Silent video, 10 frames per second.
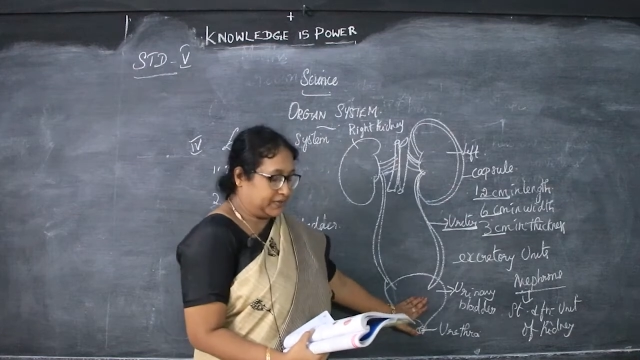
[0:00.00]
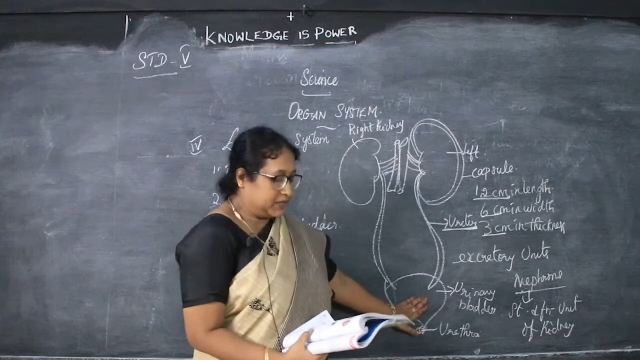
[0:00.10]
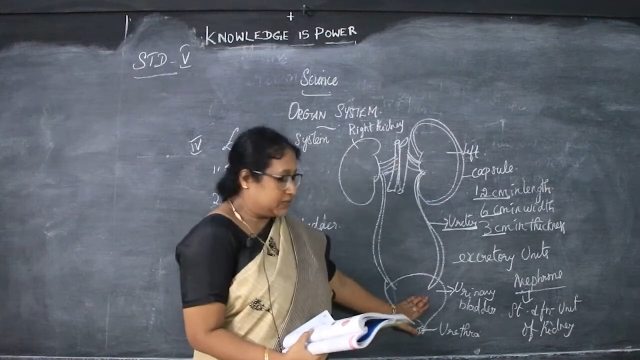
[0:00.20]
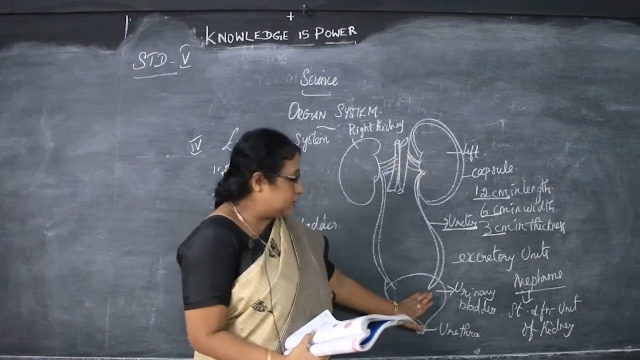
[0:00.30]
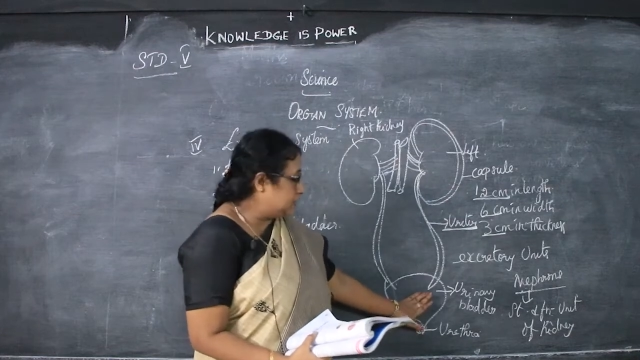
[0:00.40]

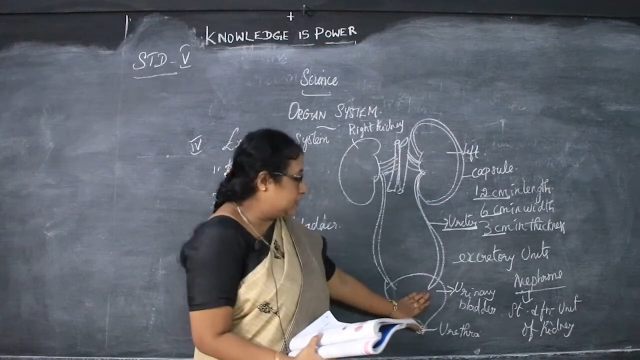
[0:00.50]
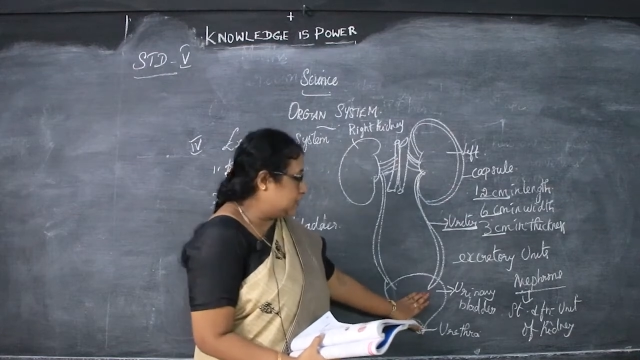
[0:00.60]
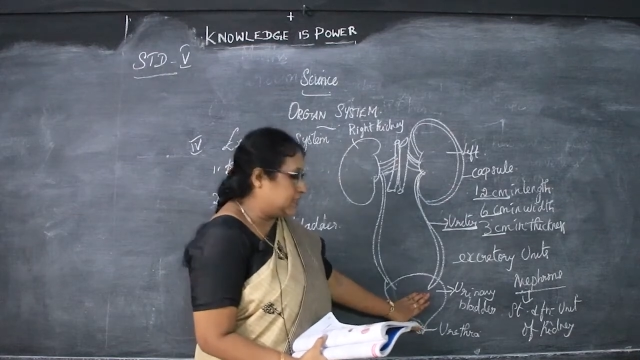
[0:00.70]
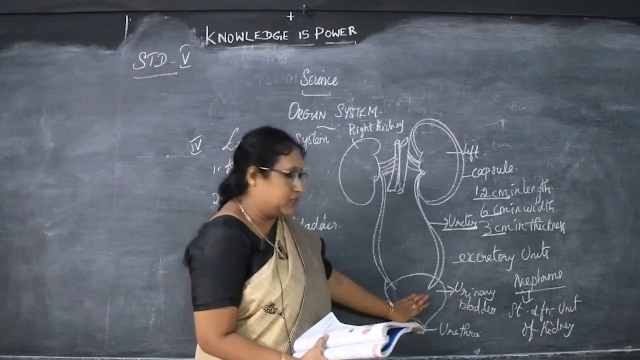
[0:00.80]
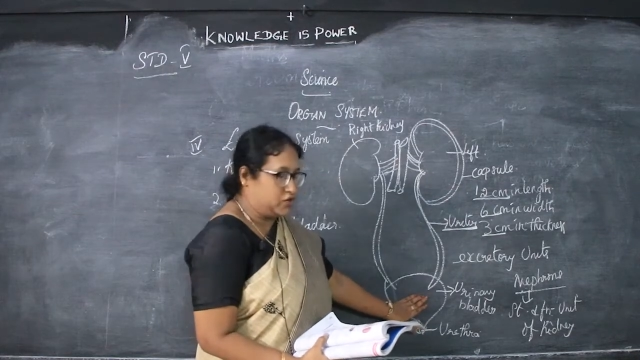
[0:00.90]
So this
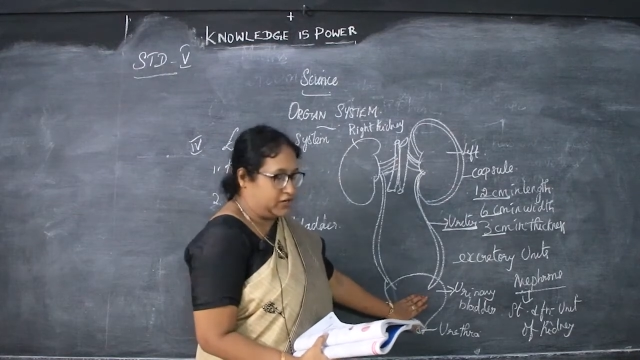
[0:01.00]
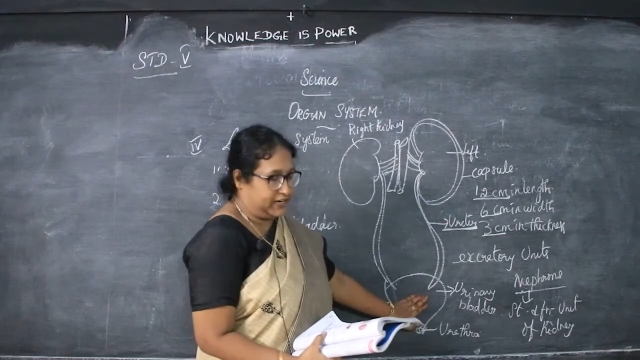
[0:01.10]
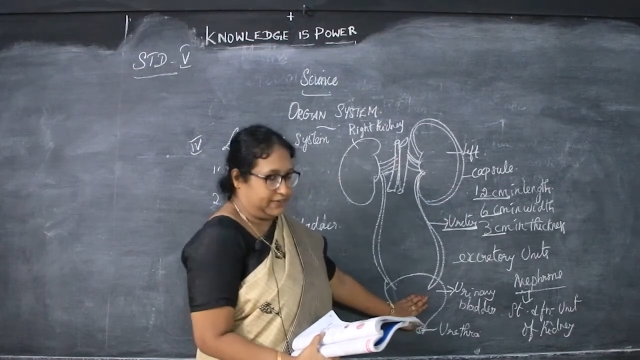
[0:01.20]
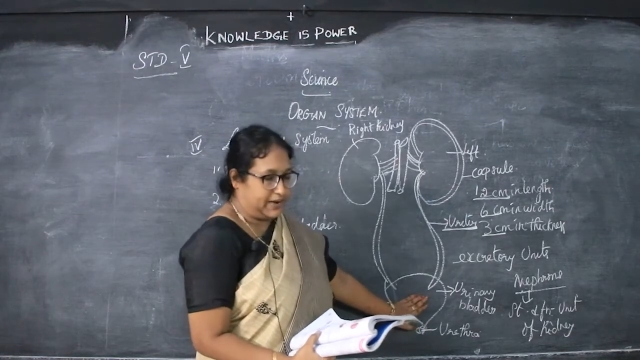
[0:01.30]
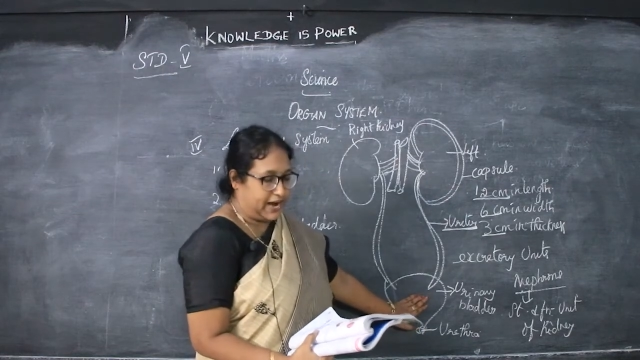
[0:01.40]
is a
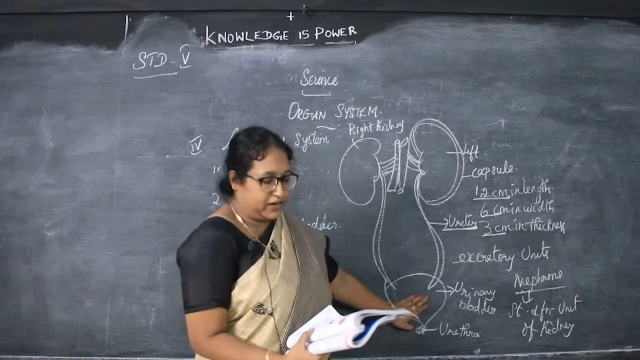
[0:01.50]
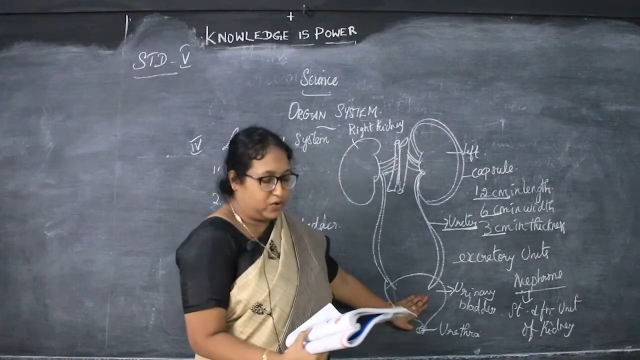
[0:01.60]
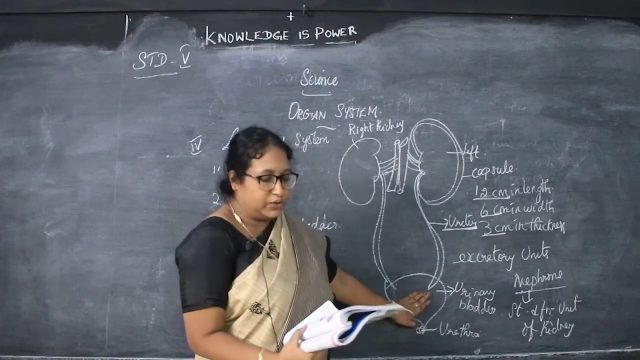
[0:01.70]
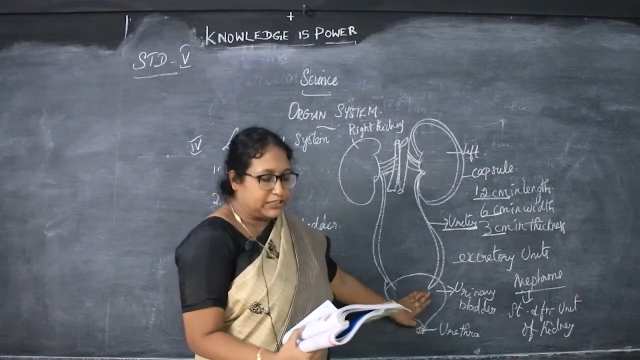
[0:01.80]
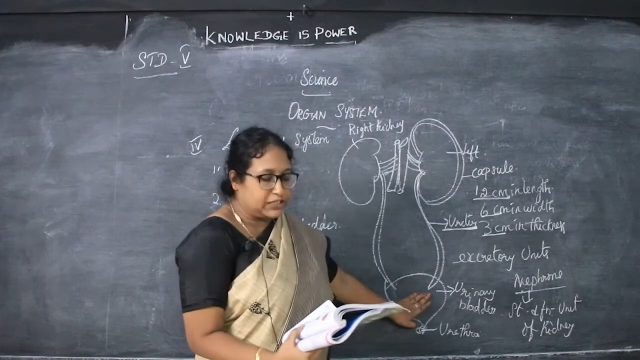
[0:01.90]
urinary
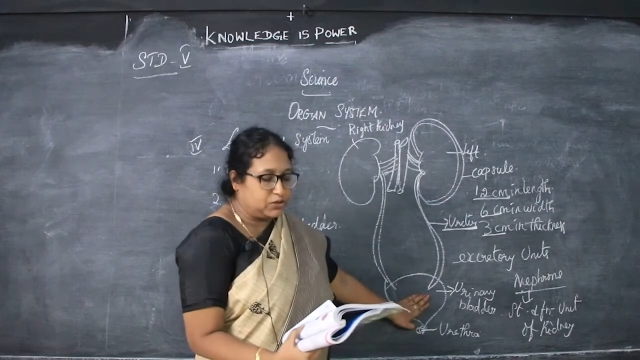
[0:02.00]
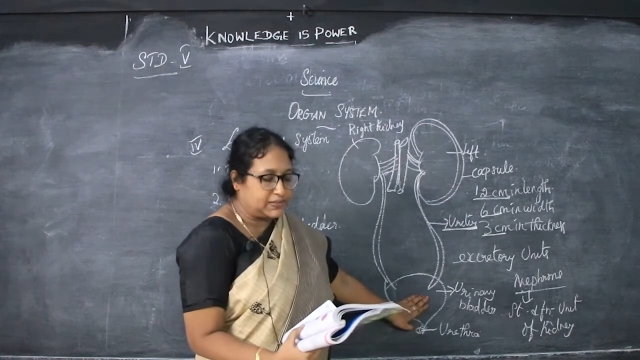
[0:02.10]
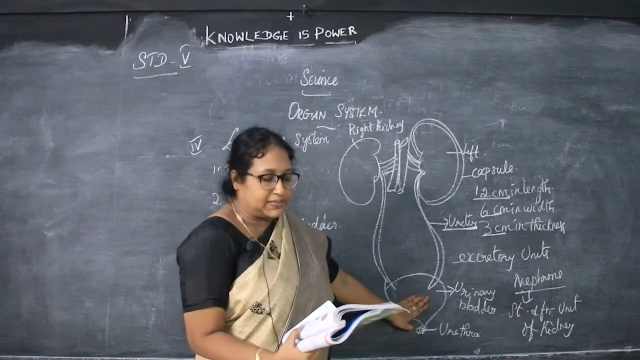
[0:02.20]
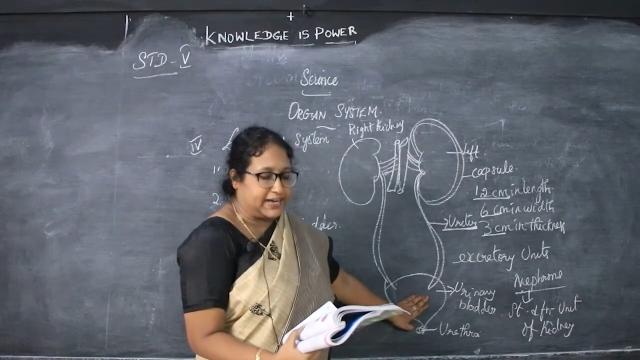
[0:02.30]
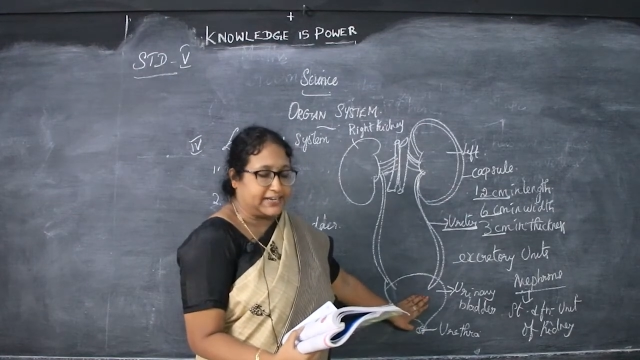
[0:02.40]
bladder which
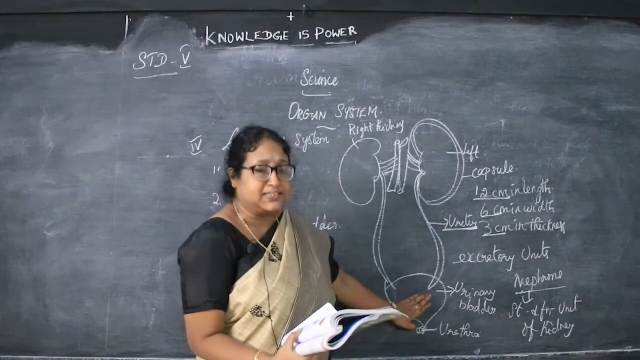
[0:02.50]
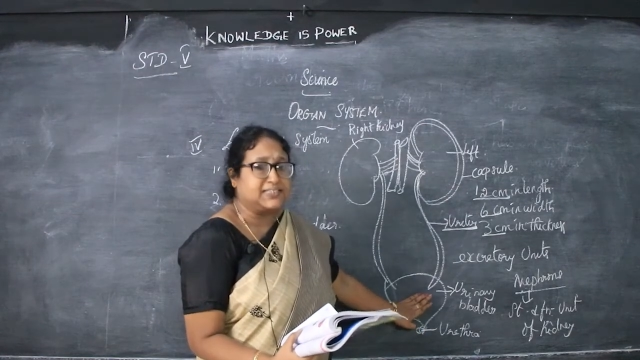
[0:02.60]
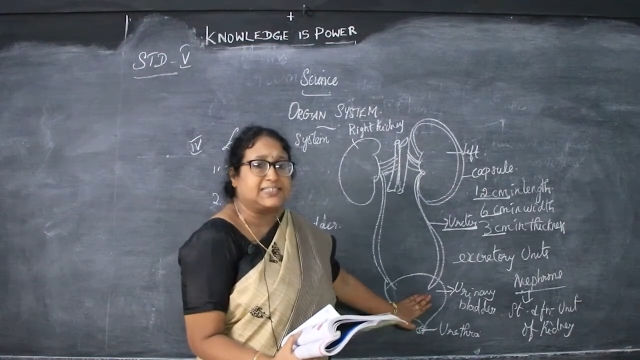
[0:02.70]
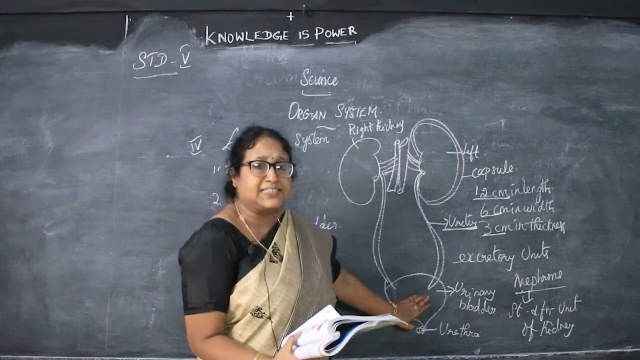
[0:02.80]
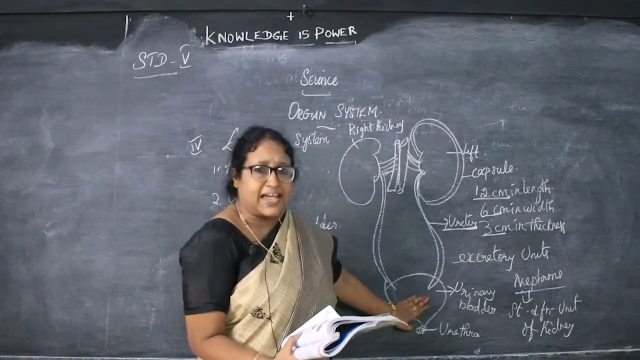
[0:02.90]
looks like a
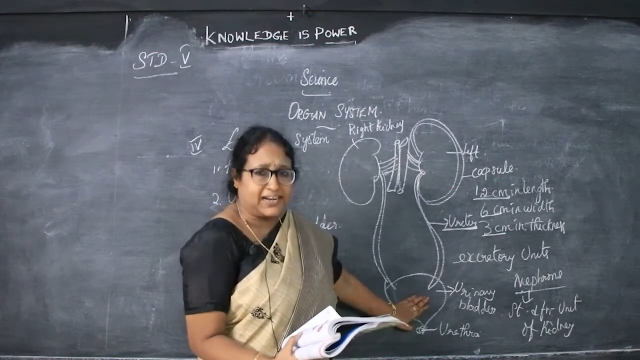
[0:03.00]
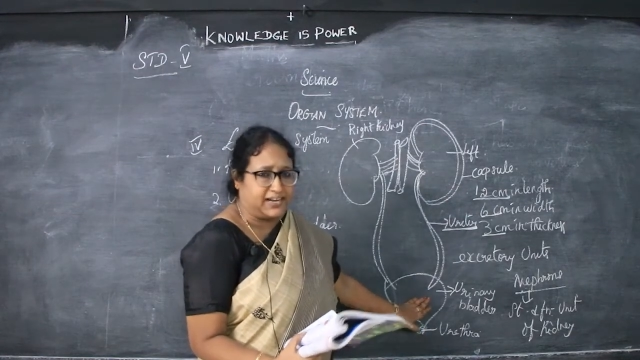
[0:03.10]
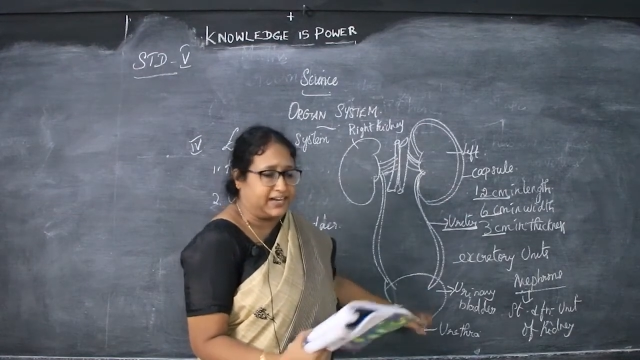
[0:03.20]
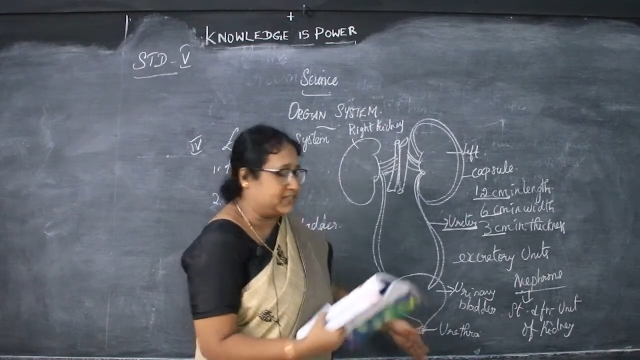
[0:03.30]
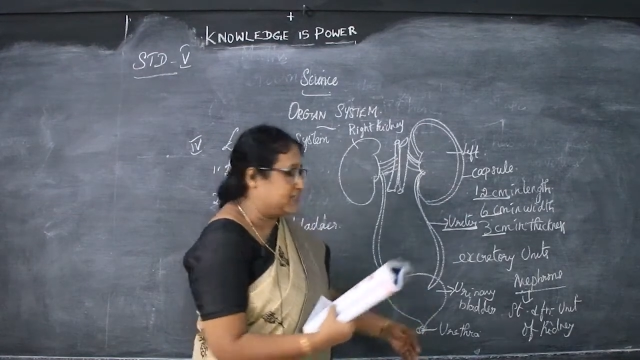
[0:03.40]
sac
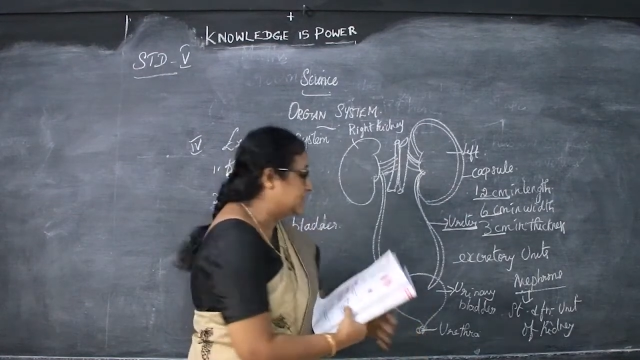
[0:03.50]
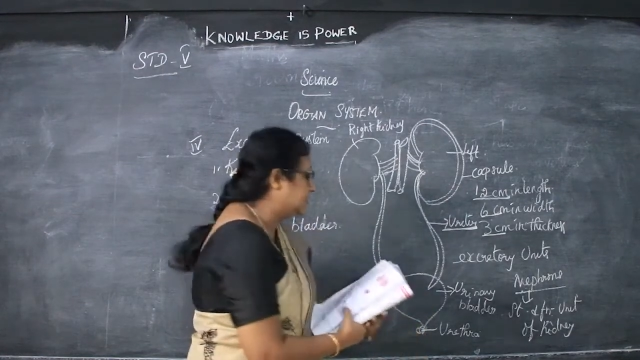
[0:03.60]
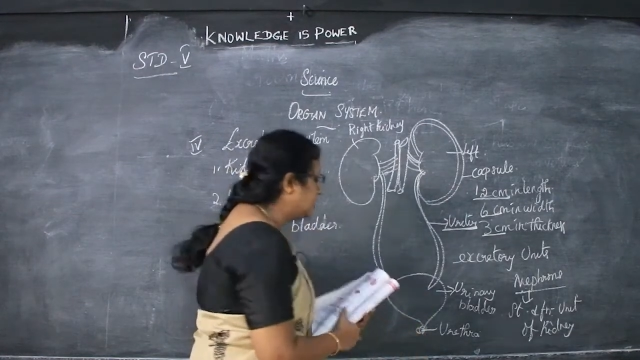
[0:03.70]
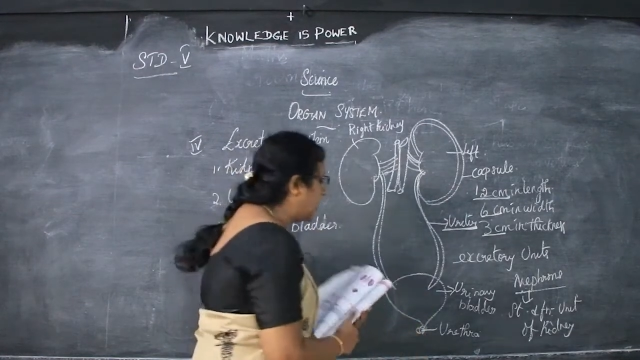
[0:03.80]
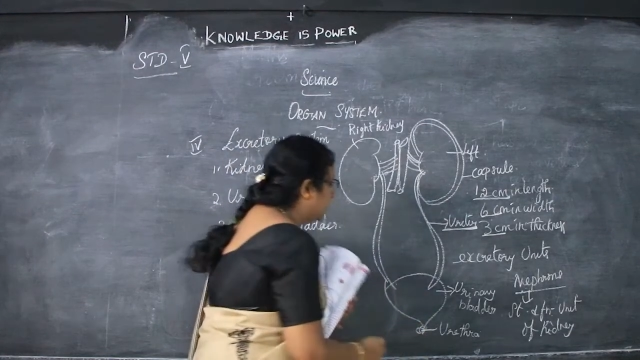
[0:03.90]
like this, a
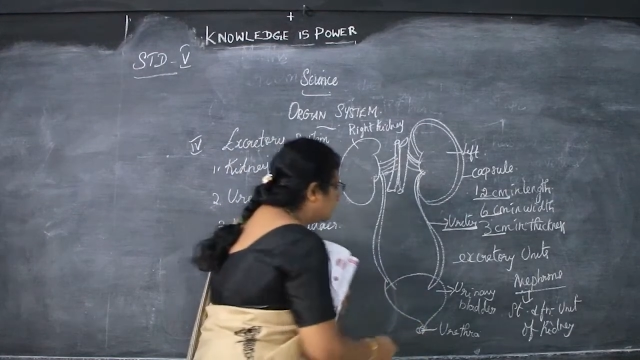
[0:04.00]
sac